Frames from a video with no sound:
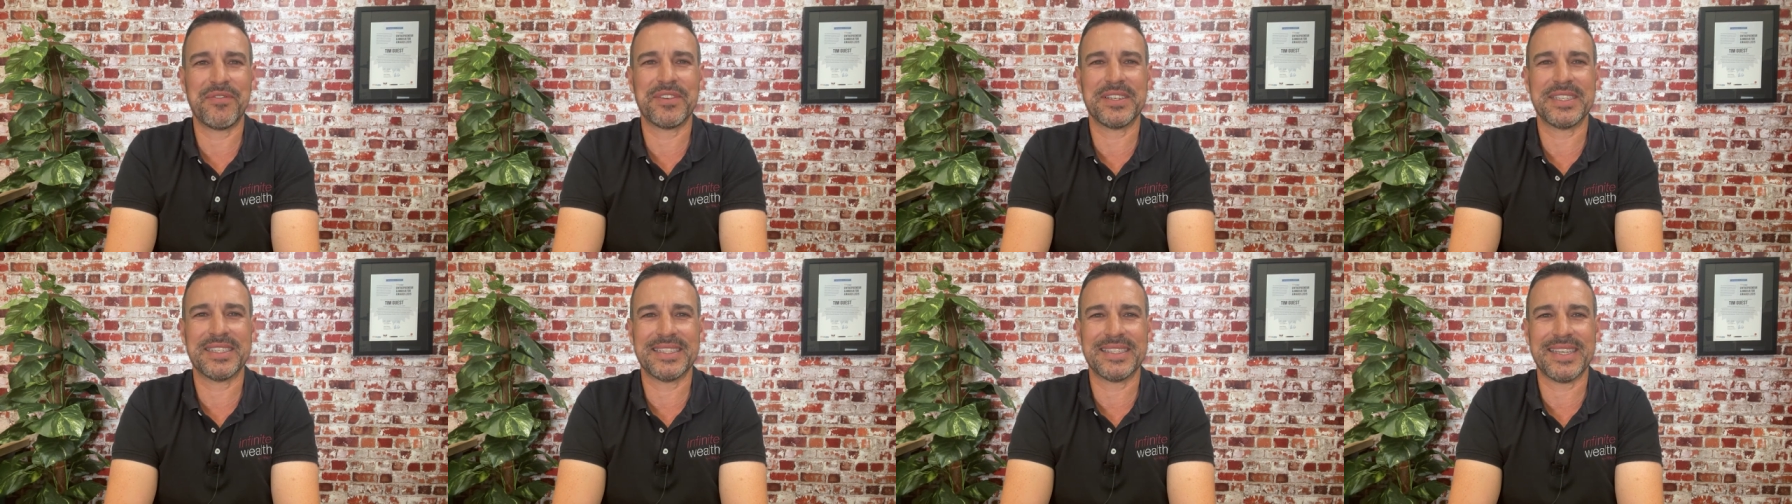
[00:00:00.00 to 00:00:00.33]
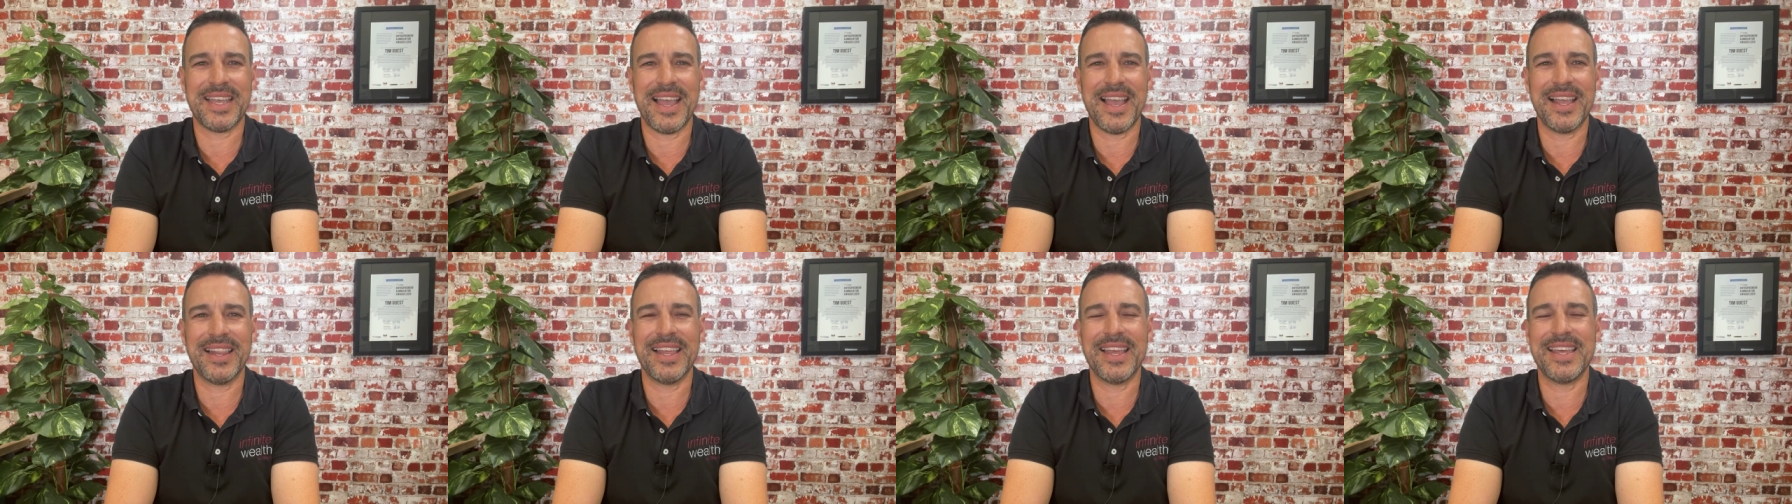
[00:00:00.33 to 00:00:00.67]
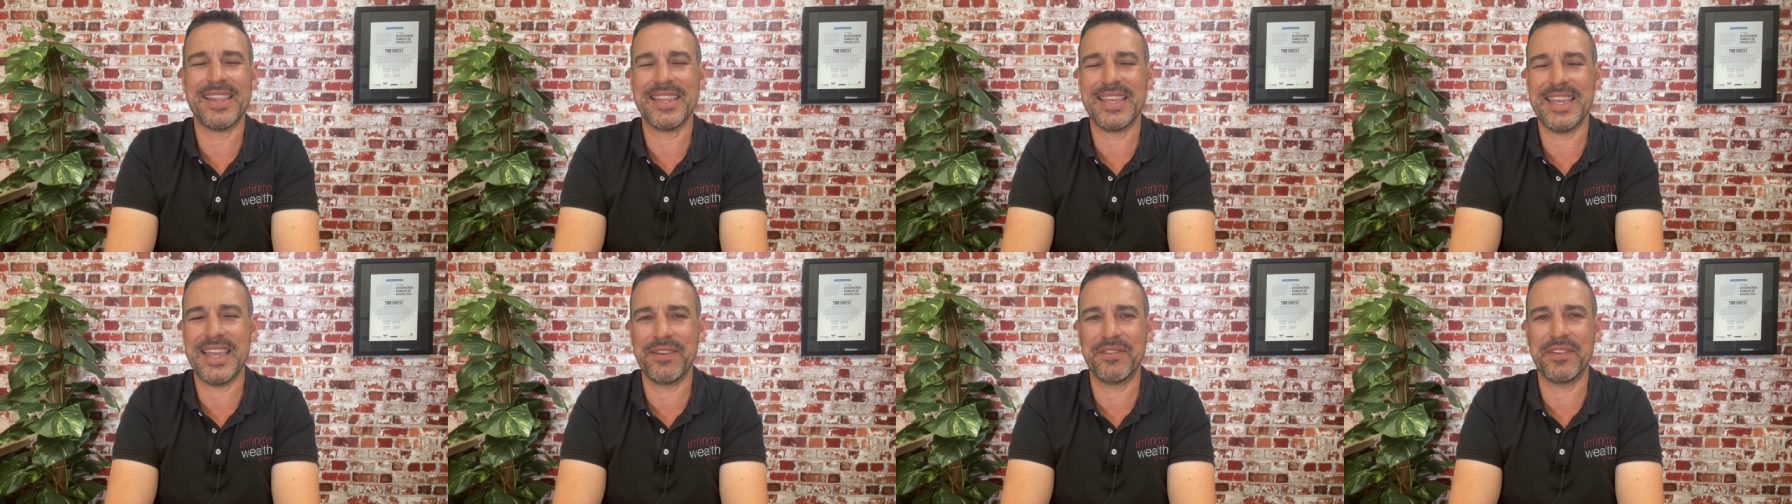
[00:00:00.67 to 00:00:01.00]
for sale
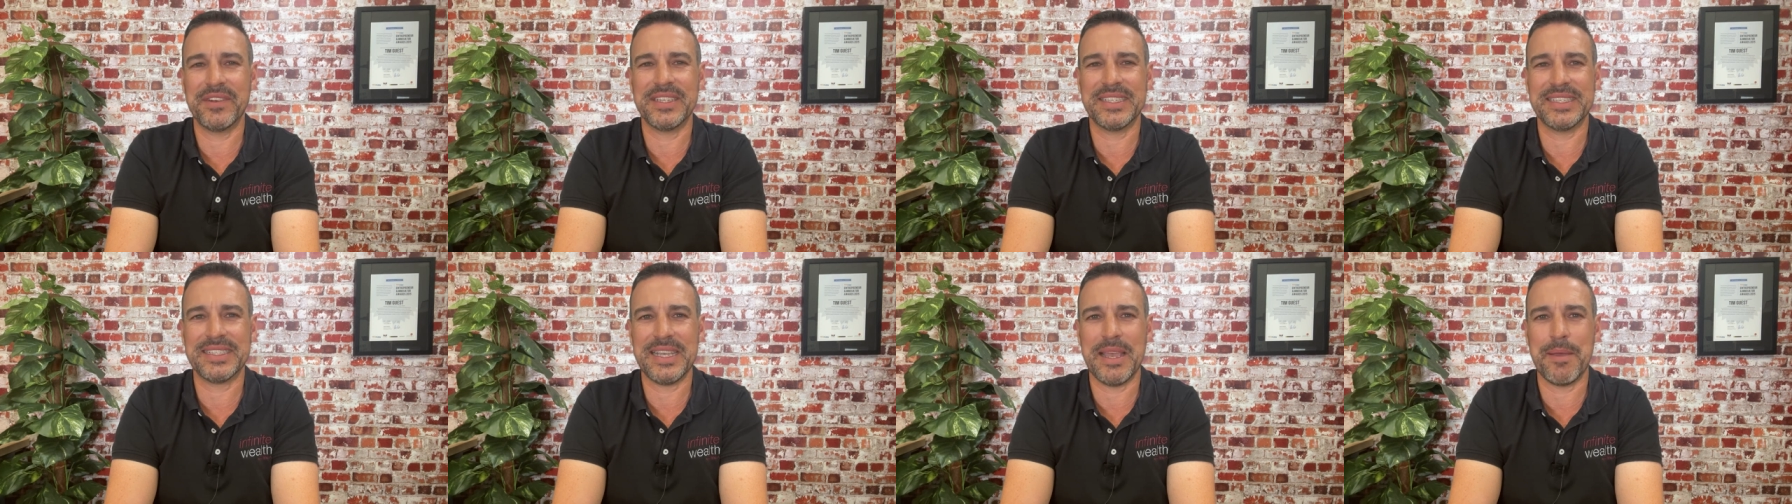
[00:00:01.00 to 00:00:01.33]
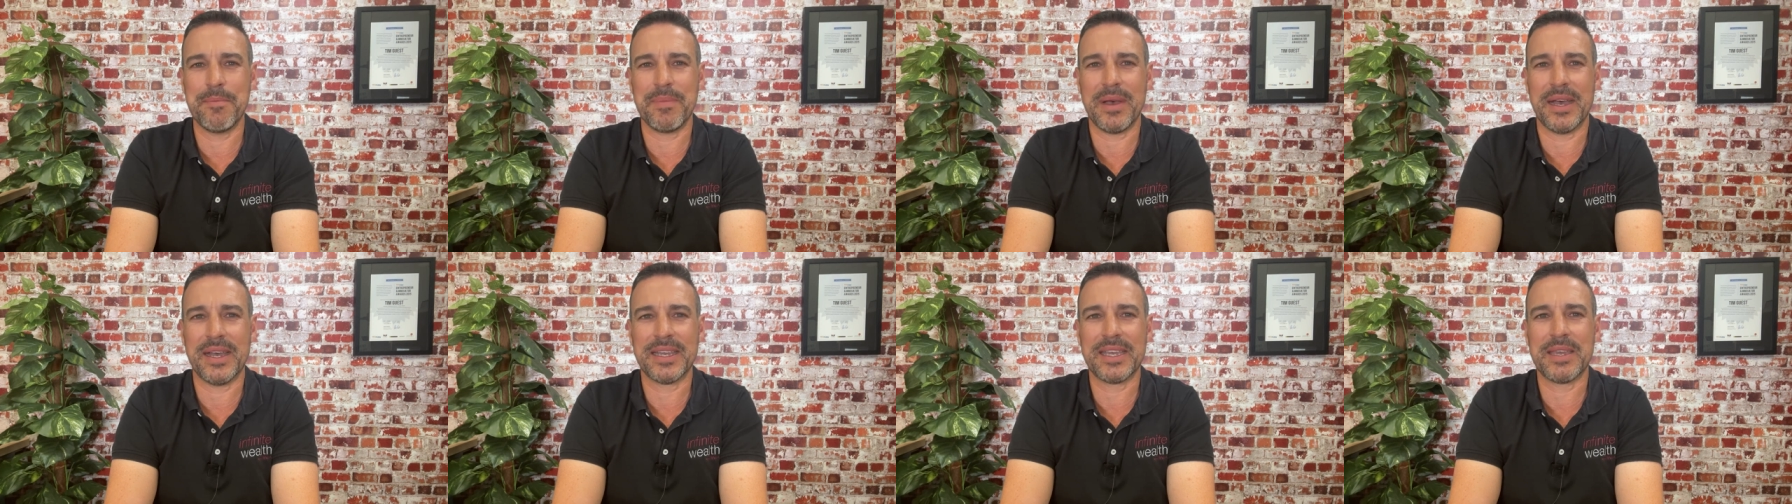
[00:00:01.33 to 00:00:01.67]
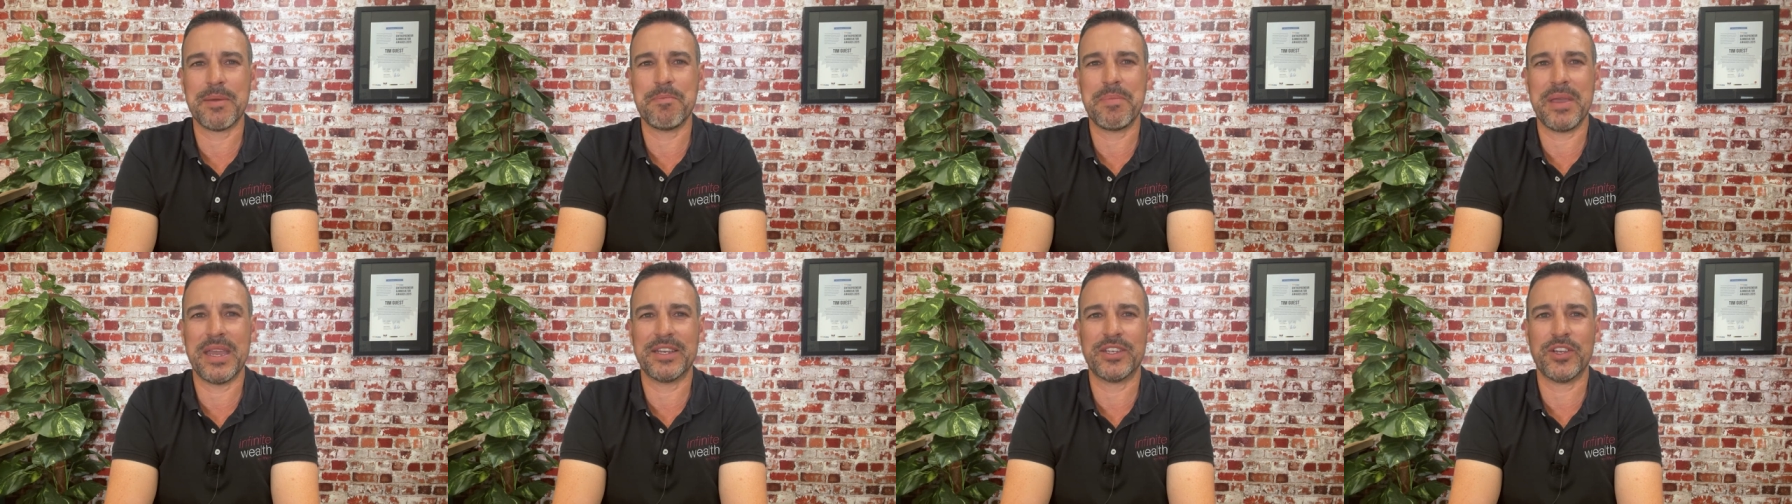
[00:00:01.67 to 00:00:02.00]
at the end of December
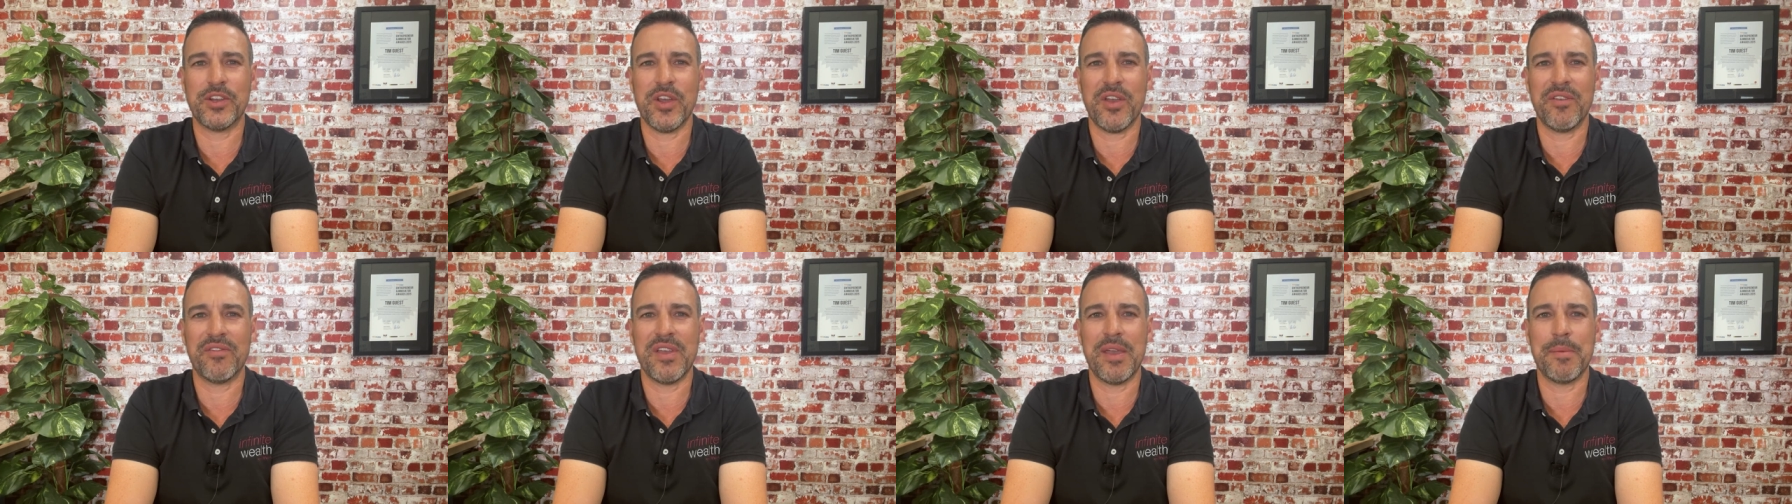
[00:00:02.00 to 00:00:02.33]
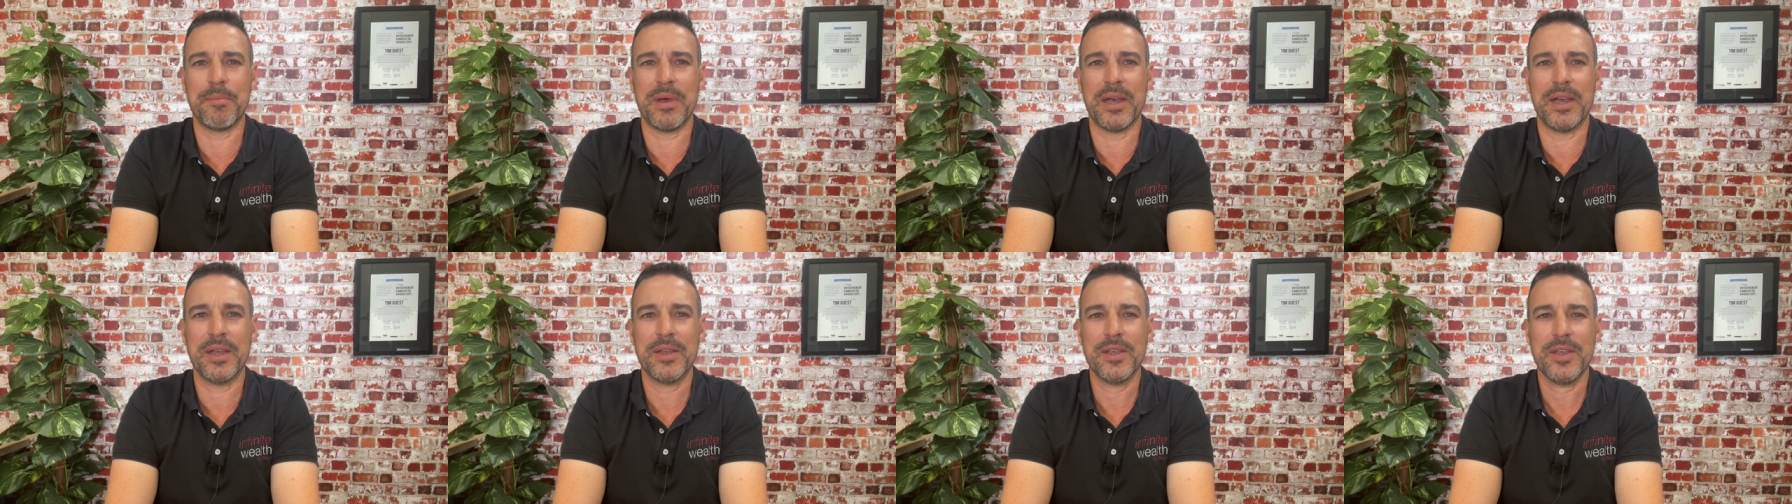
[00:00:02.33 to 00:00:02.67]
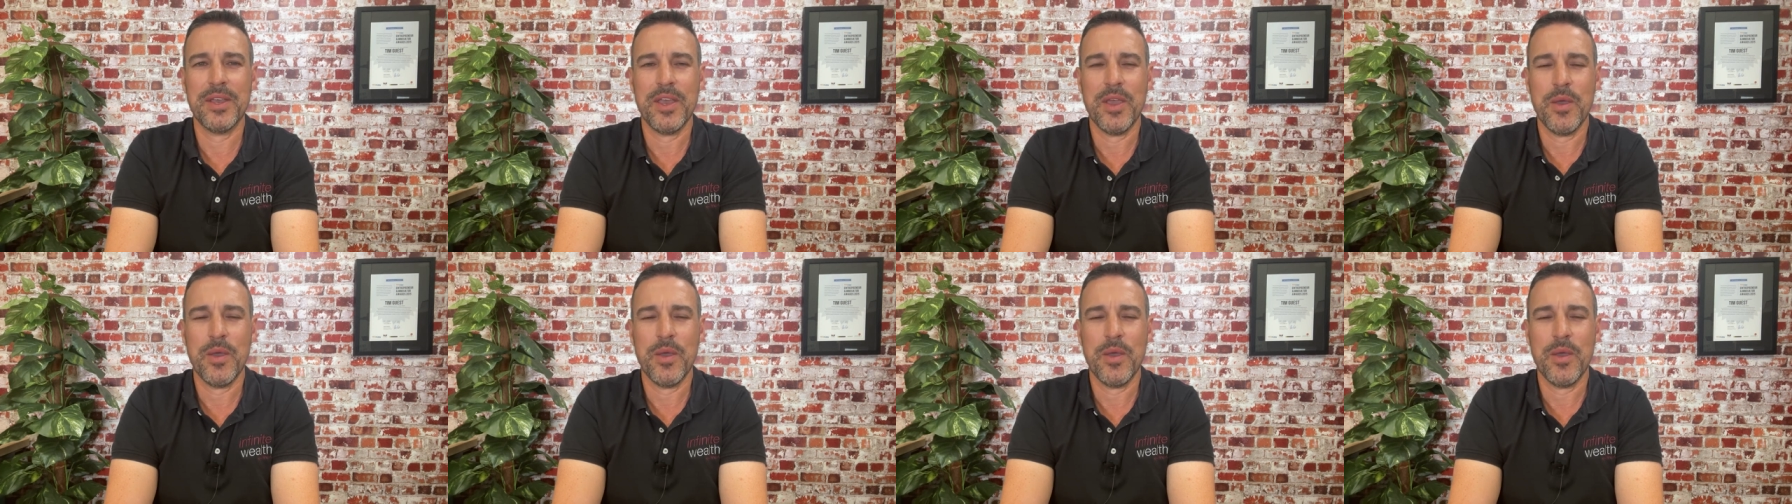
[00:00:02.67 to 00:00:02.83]
compared to November,